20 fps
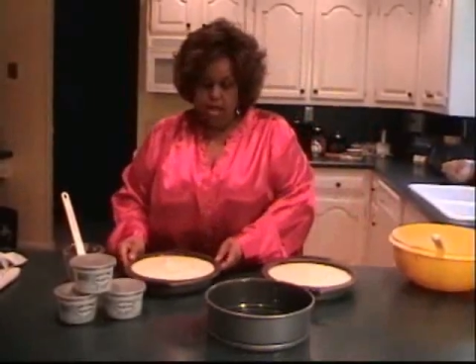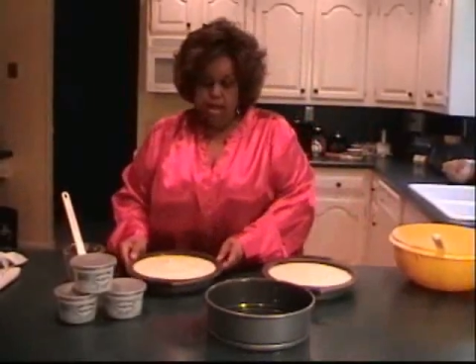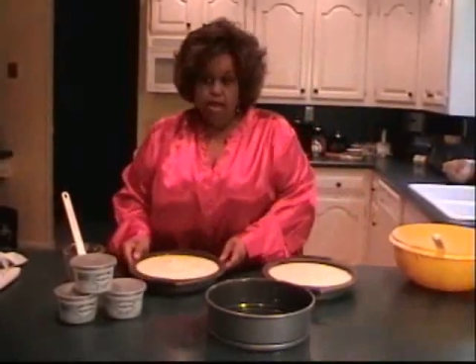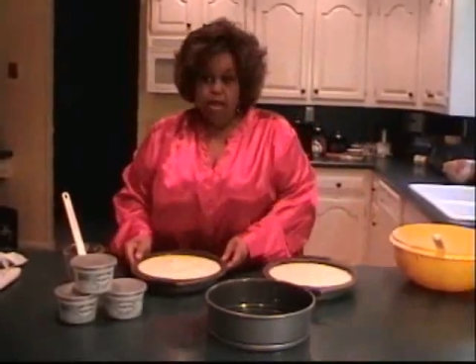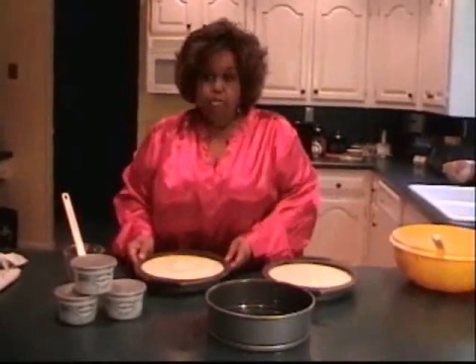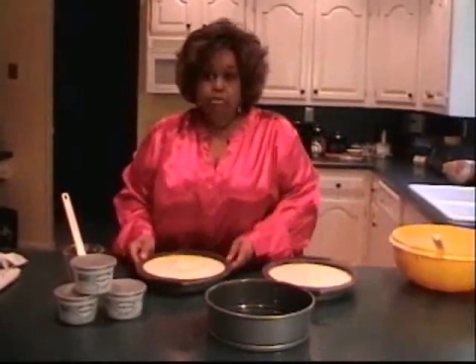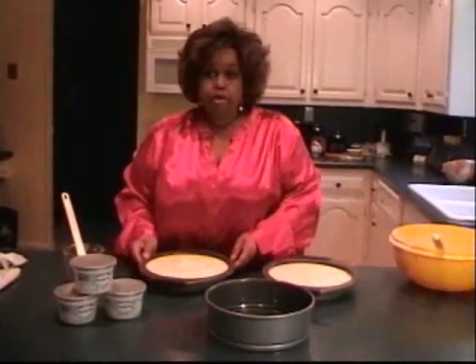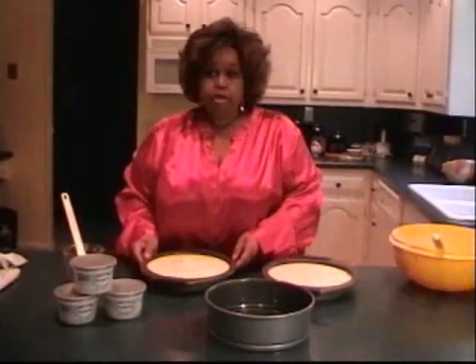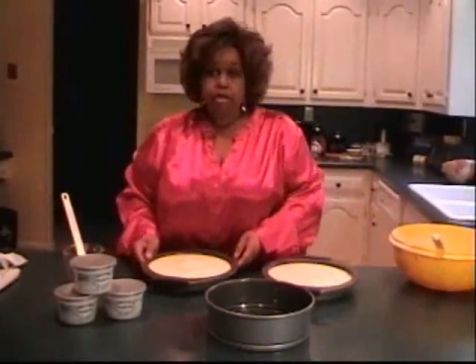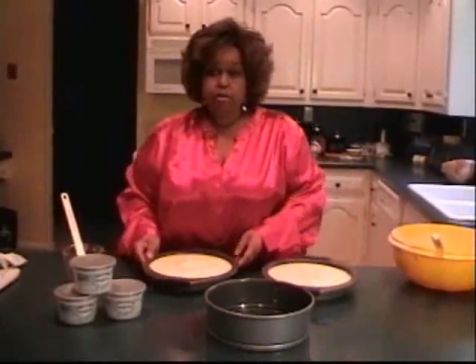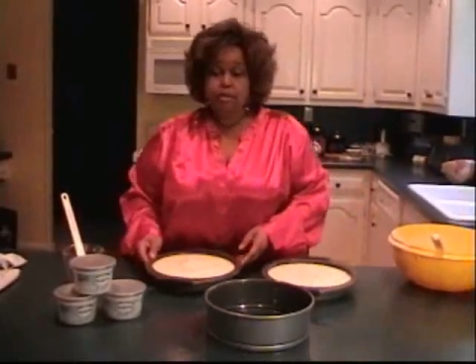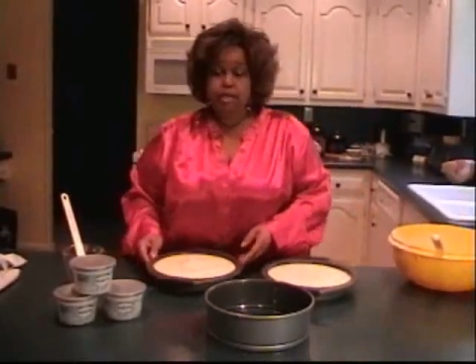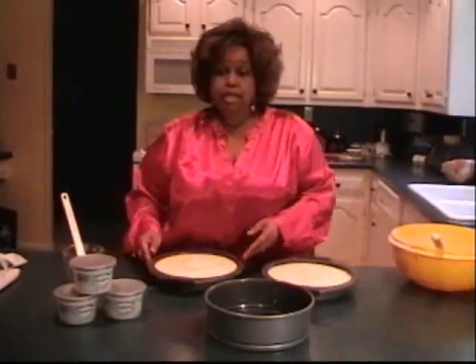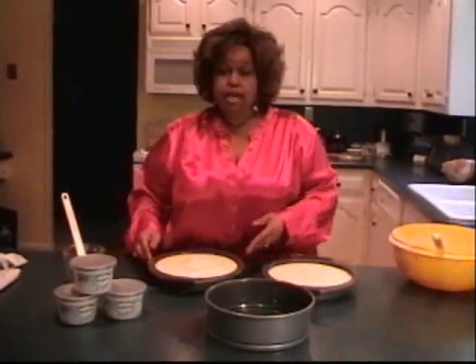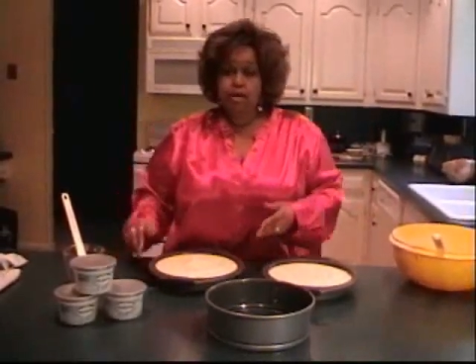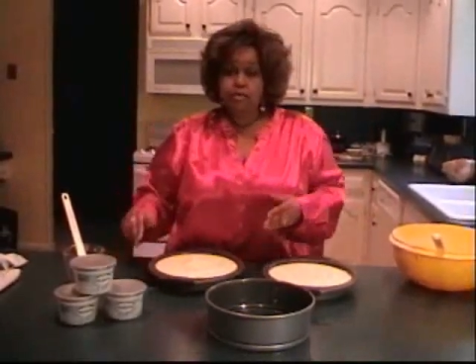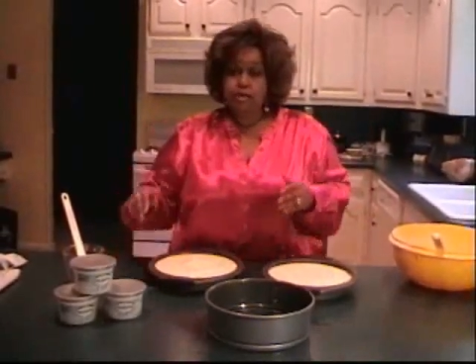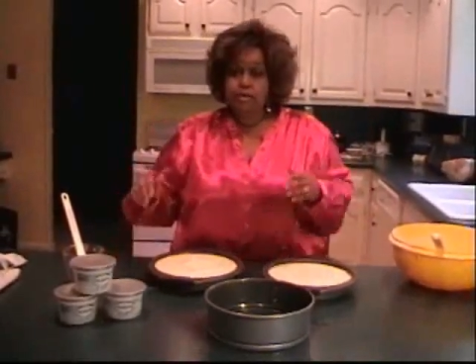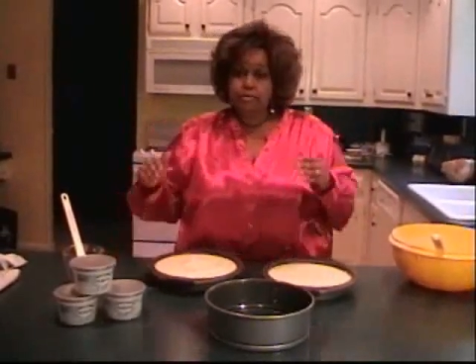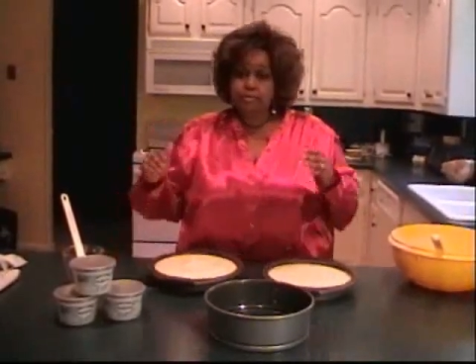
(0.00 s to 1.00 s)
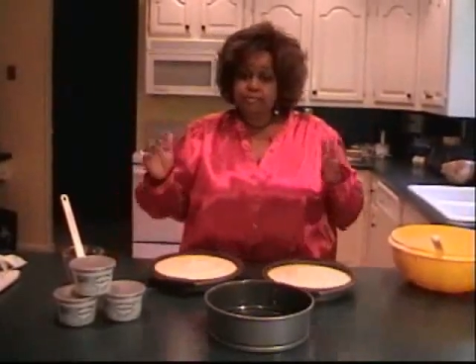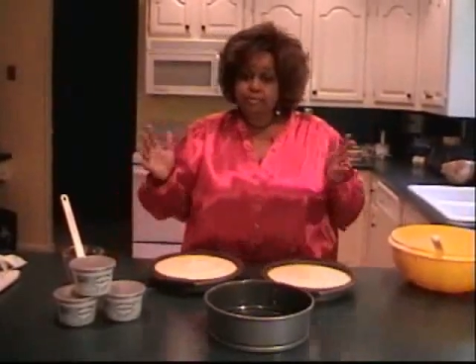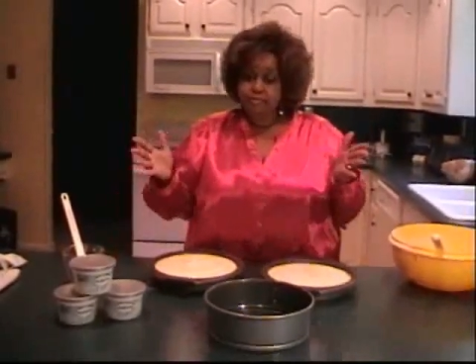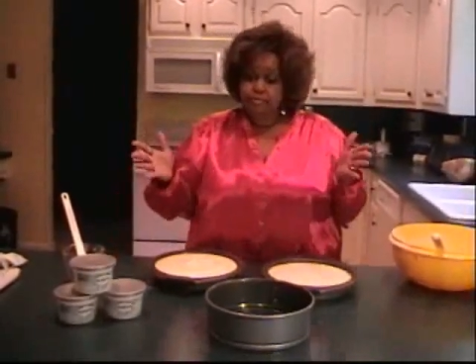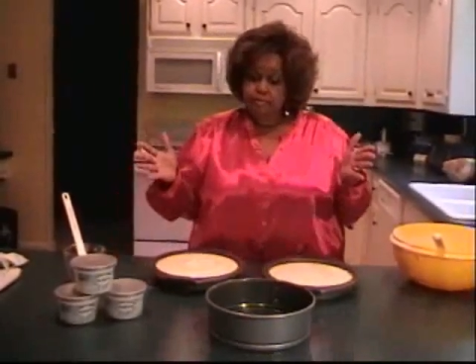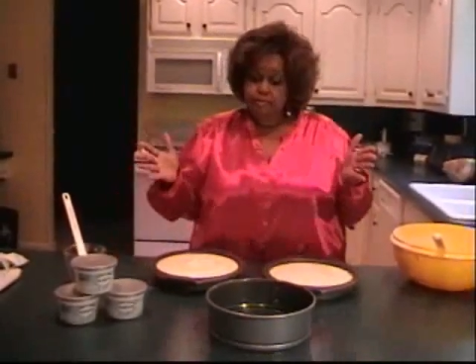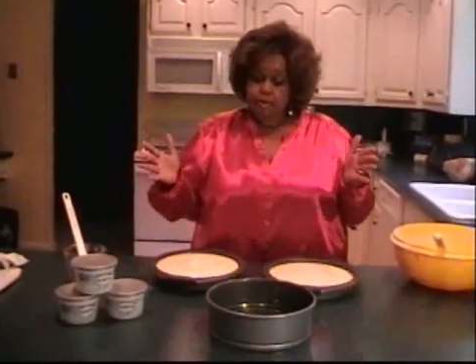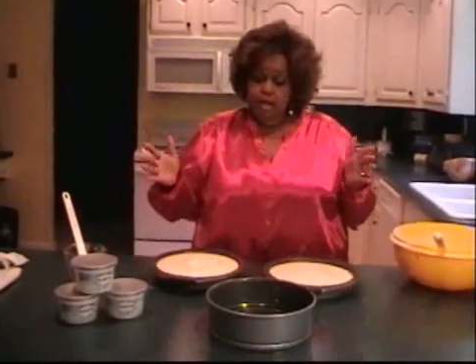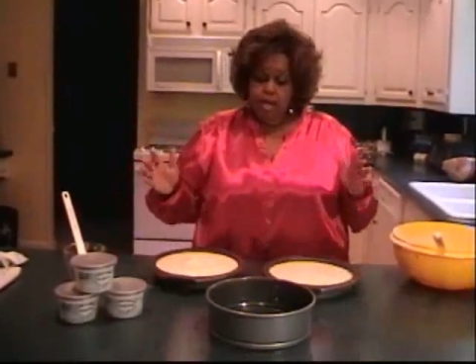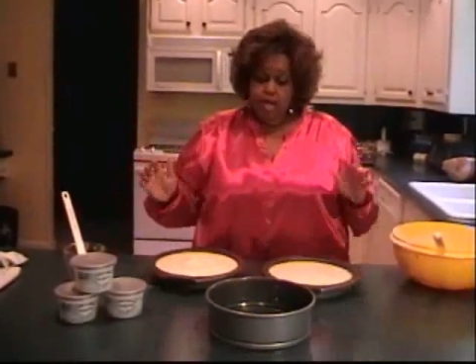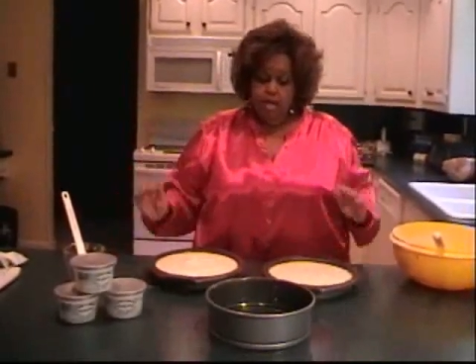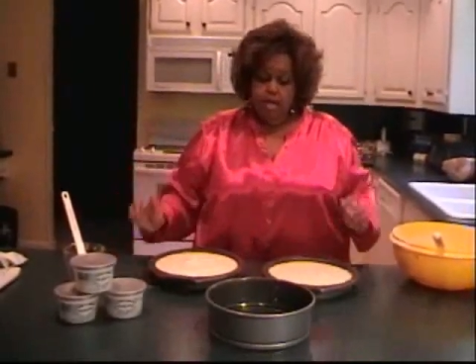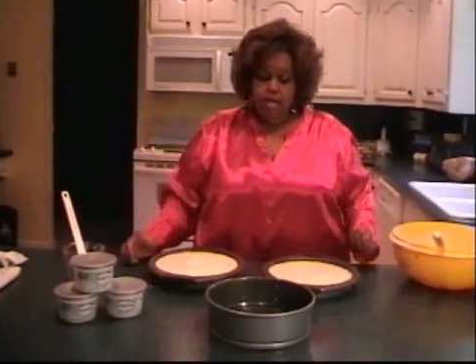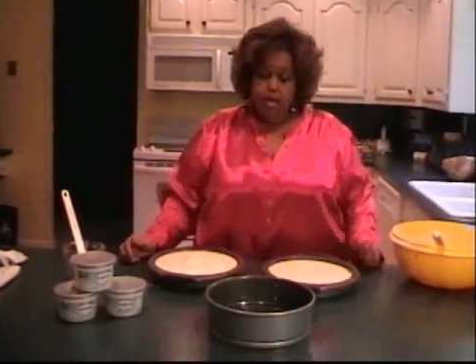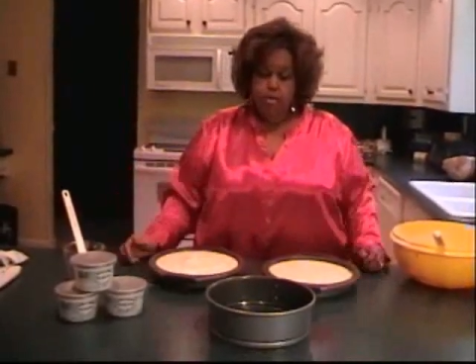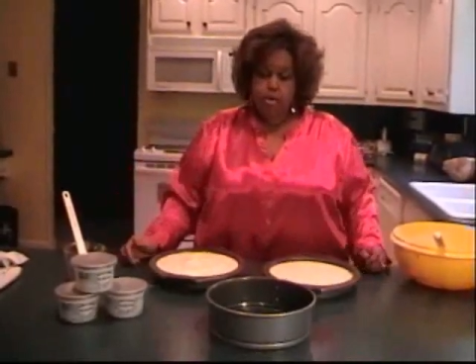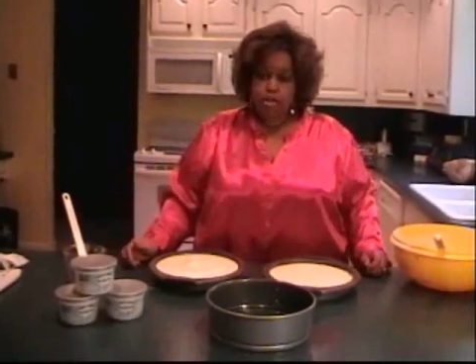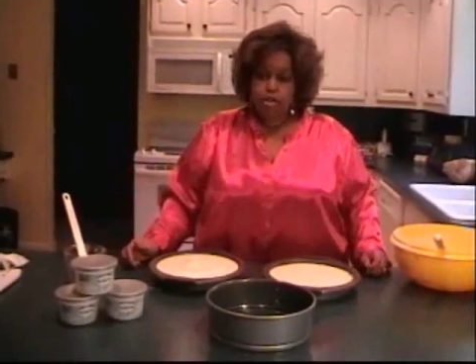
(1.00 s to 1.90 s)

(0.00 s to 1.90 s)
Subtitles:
and put them in the oven. So we're going